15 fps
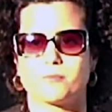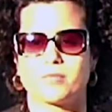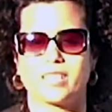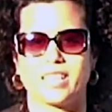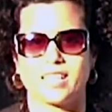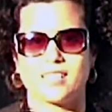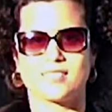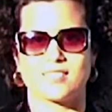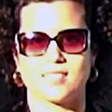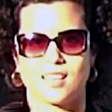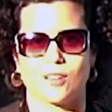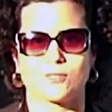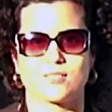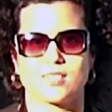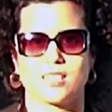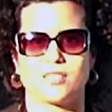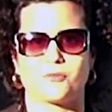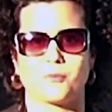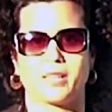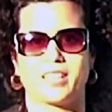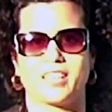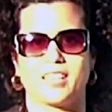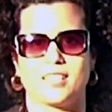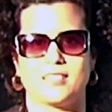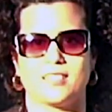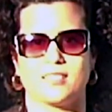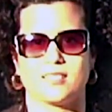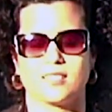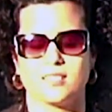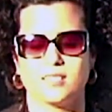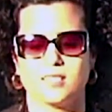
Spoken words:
get outside of my head and